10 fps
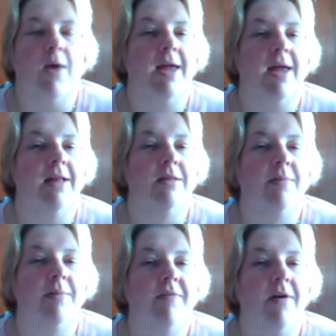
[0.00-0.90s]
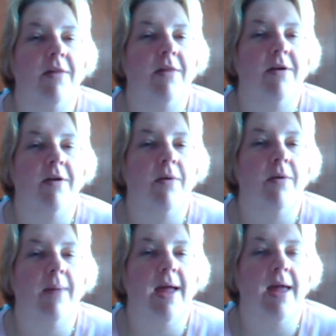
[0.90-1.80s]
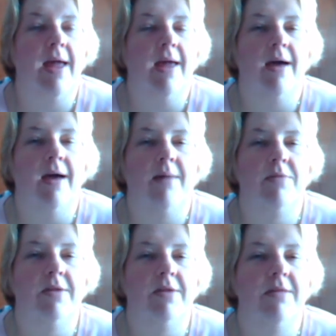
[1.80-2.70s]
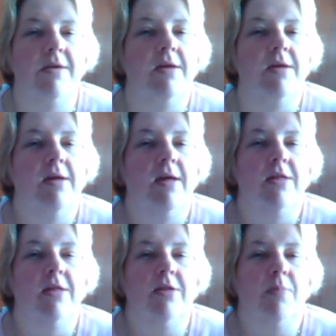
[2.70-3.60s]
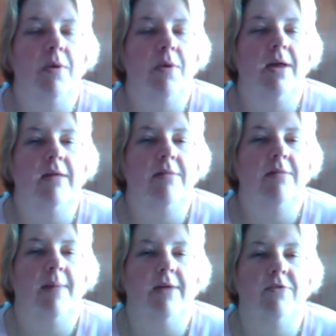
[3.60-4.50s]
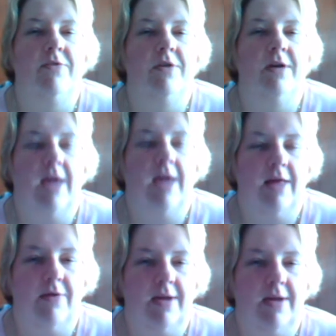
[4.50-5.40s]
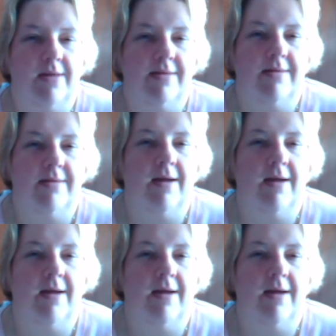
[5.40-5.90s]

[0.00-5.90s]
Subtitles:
walking a little bit farther away, just burning some extra calories.